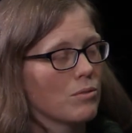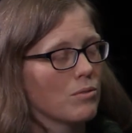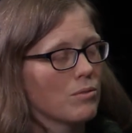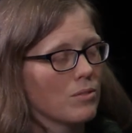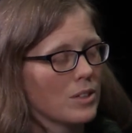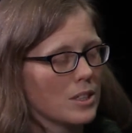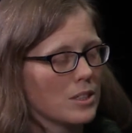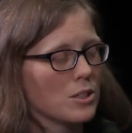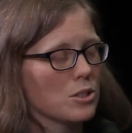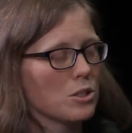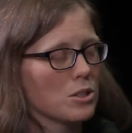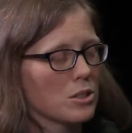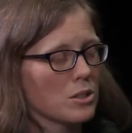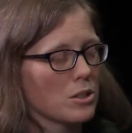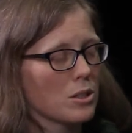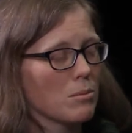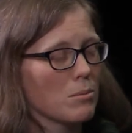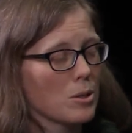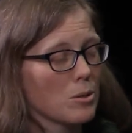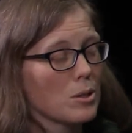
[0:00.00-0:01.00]
Indigenous
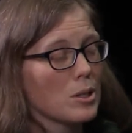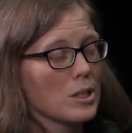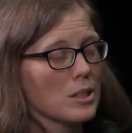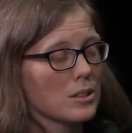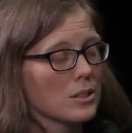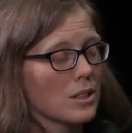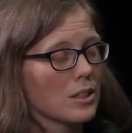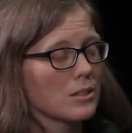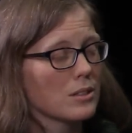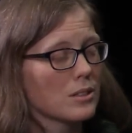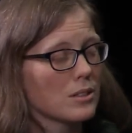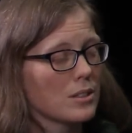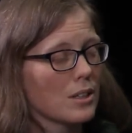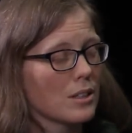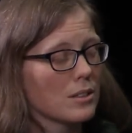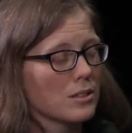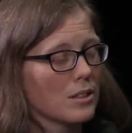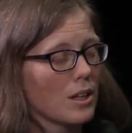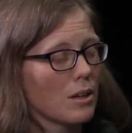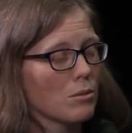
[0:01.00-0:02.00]
communities as,
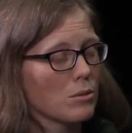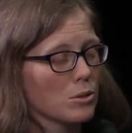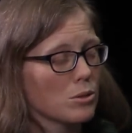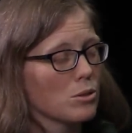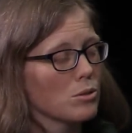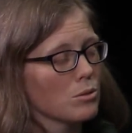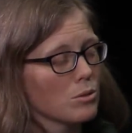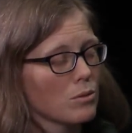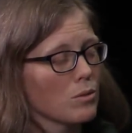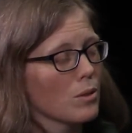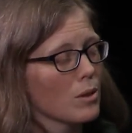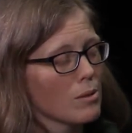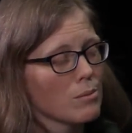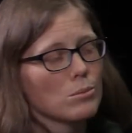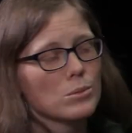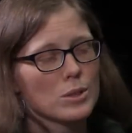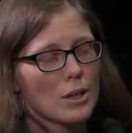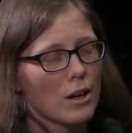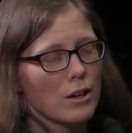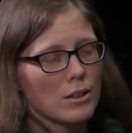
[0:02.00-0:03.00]
as they would choose for
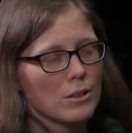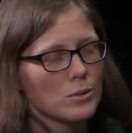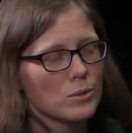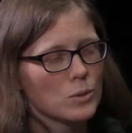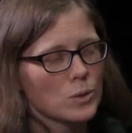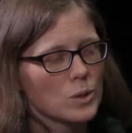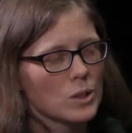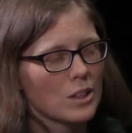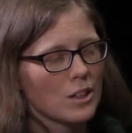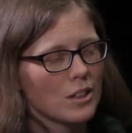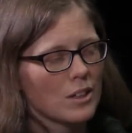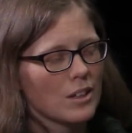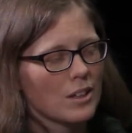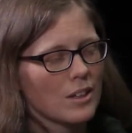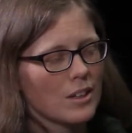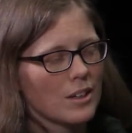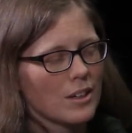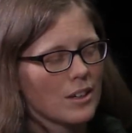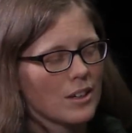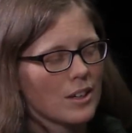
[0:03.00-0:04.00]
themselves.
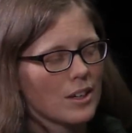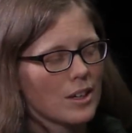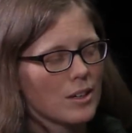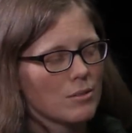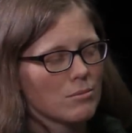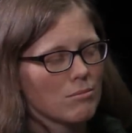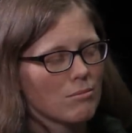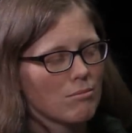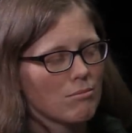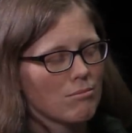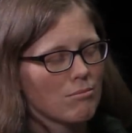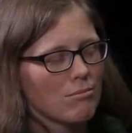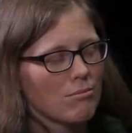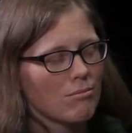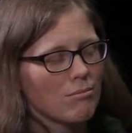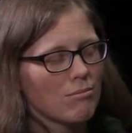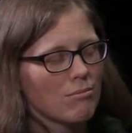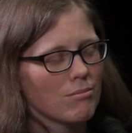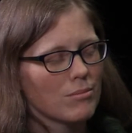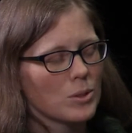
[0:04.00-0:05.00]
Um,
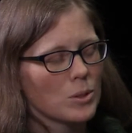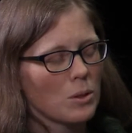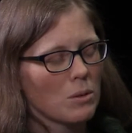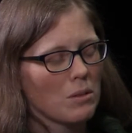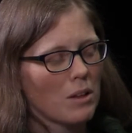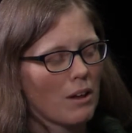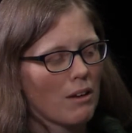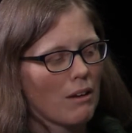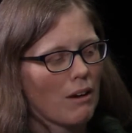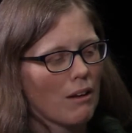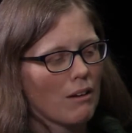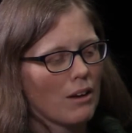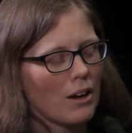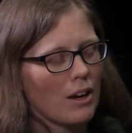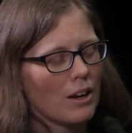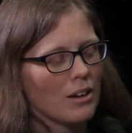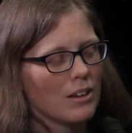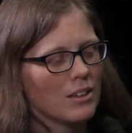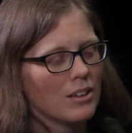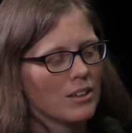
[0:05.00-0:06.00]
so like
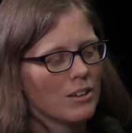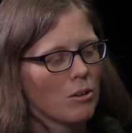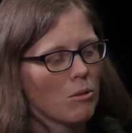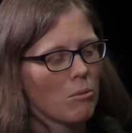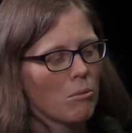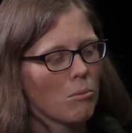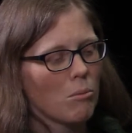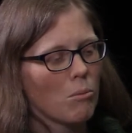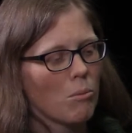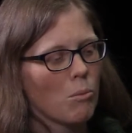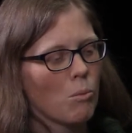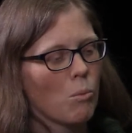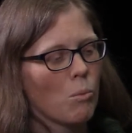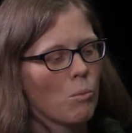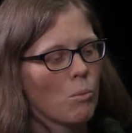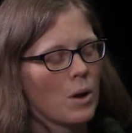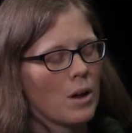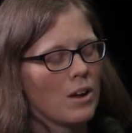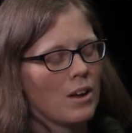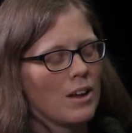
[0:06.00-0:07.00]
any,
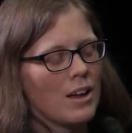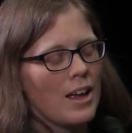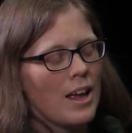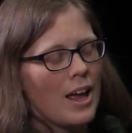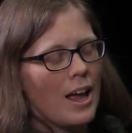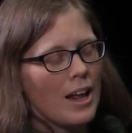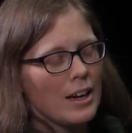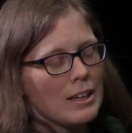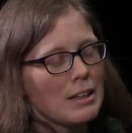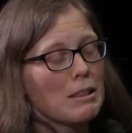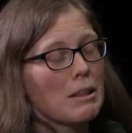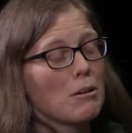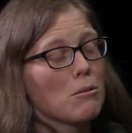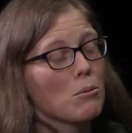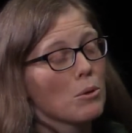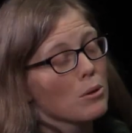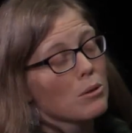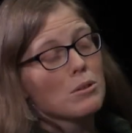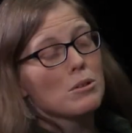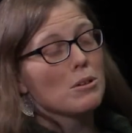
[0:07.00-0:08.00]
anything
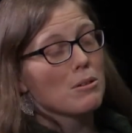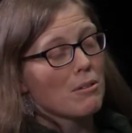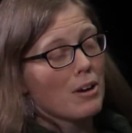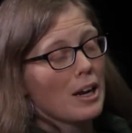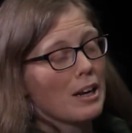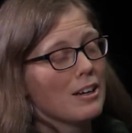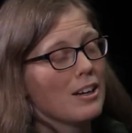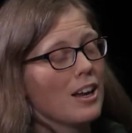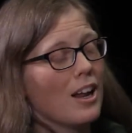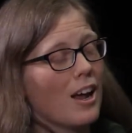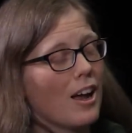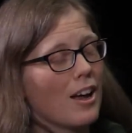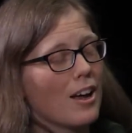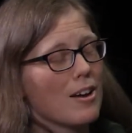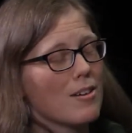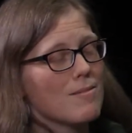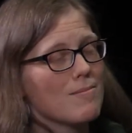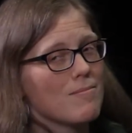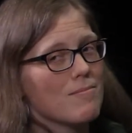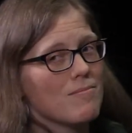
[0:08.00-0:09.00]
worth doing,
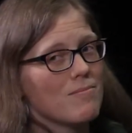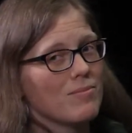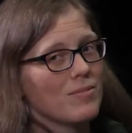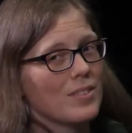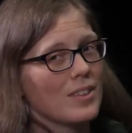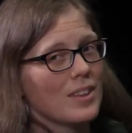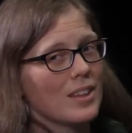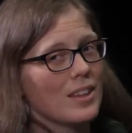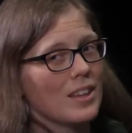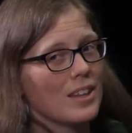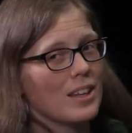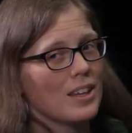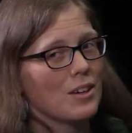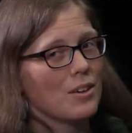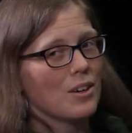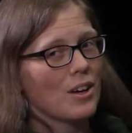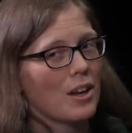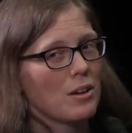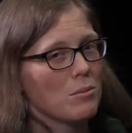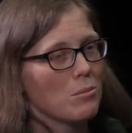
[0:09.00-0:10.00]
um, you
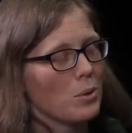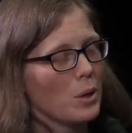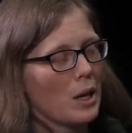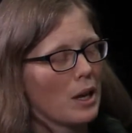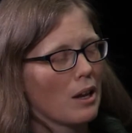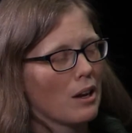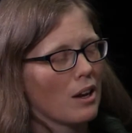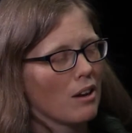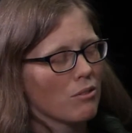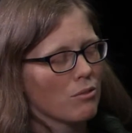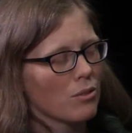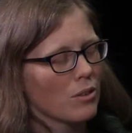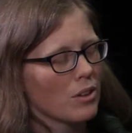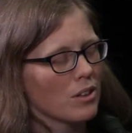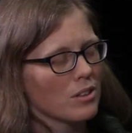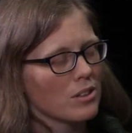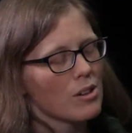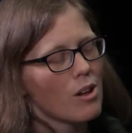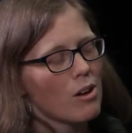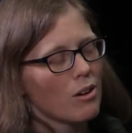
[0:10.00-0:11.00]
got to be in it for the
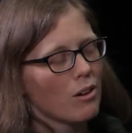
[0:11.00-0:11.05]
long